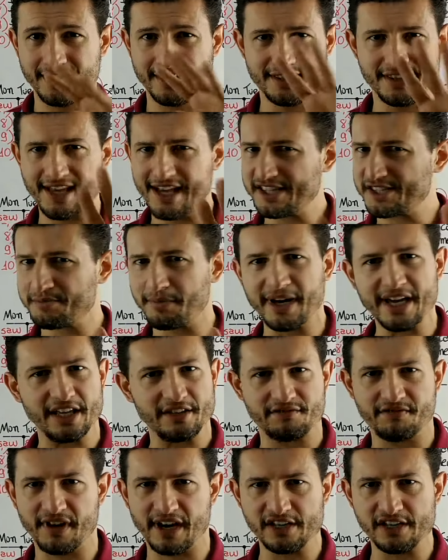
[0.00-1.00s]
That's my
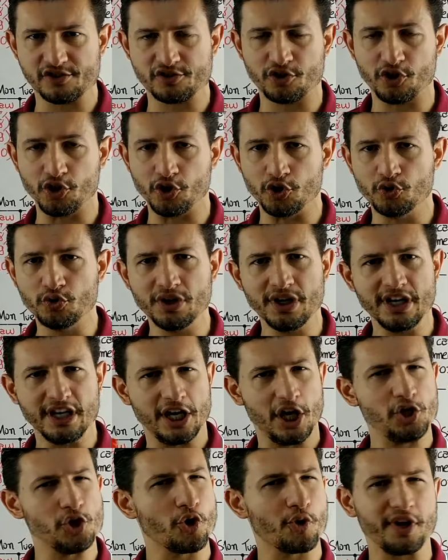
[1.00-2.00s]
advice to you,
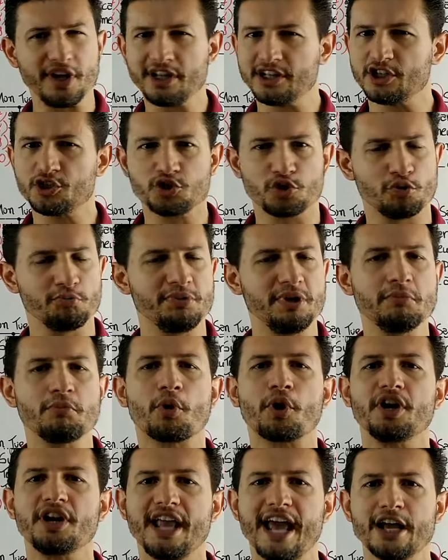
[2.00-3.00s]
and your English will be
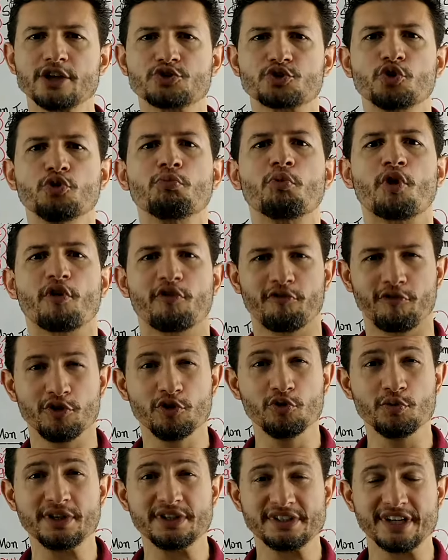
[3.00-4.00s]
more natural, more
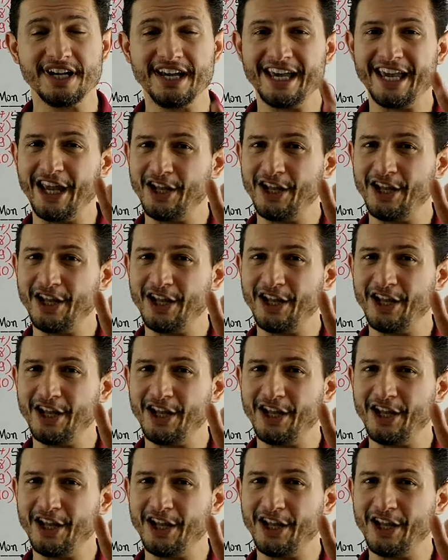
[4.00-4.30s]
fluent,